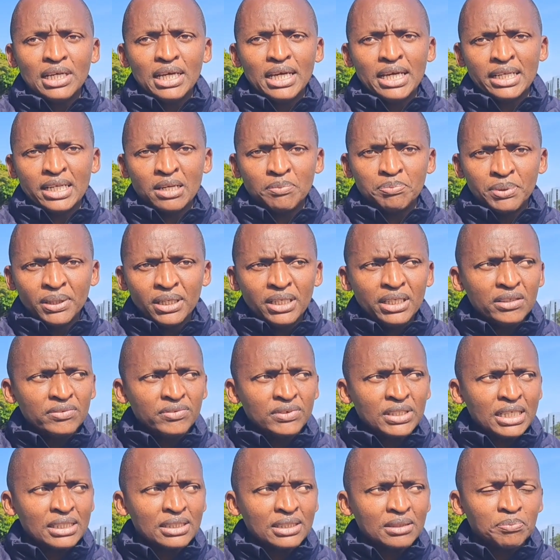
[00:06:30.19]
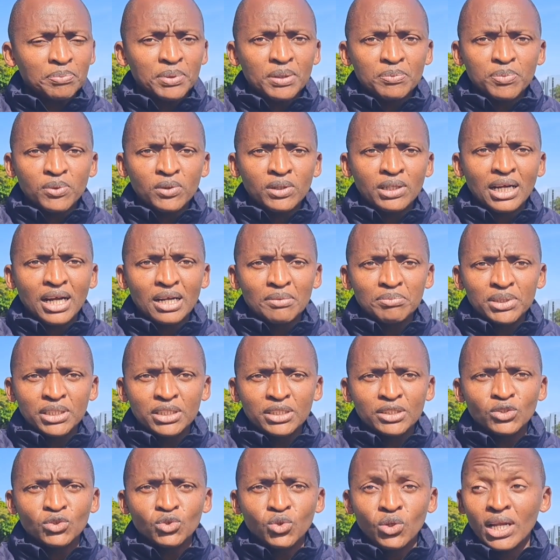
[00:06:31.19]
And I believe that the people
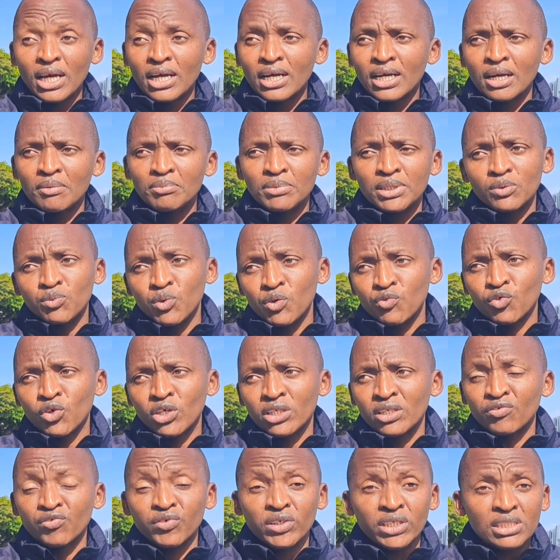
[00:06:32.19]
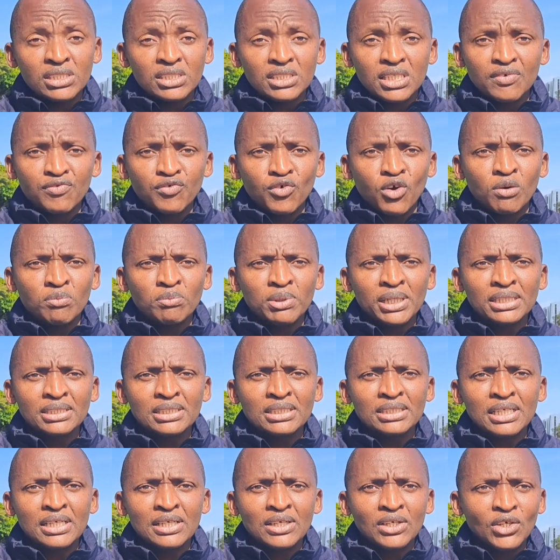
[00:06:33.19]
coming into Lang, I mean, we've got a very safe
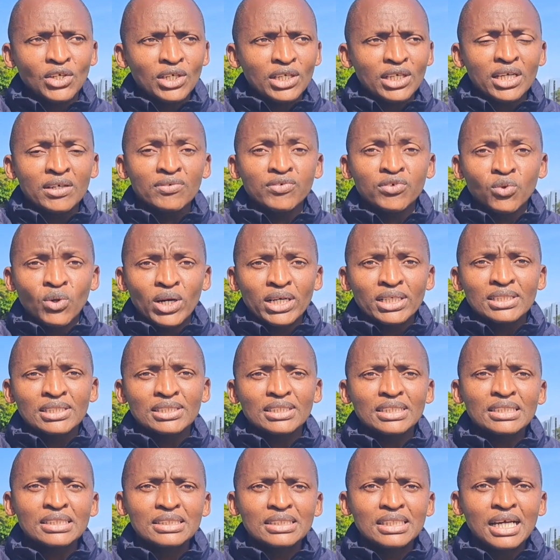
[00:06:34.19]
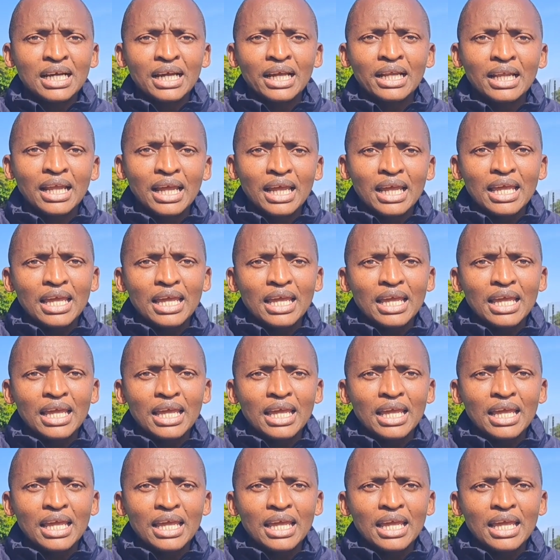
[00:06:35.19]
complex here. Everyone is inside.